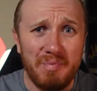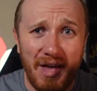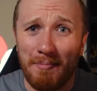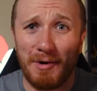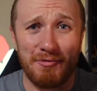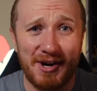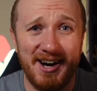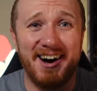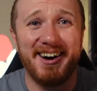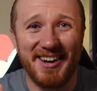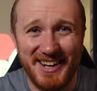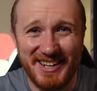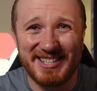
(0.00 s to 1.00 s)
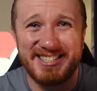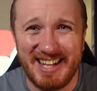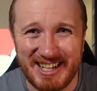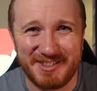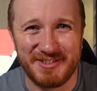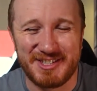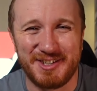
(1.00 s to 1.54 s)
But regardless,
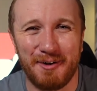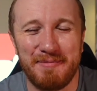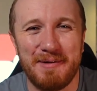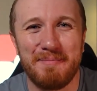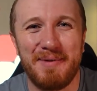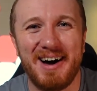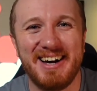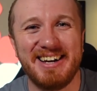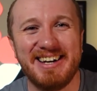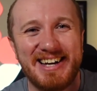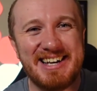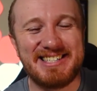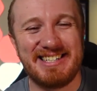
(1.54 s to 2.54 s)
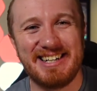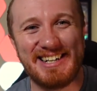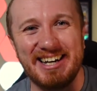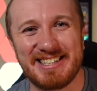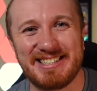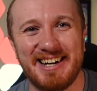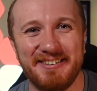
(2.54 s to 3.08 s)
thanks for stopping by. See you
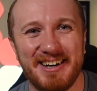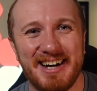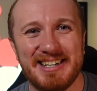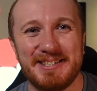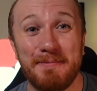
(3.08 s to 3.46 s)
next time, guys.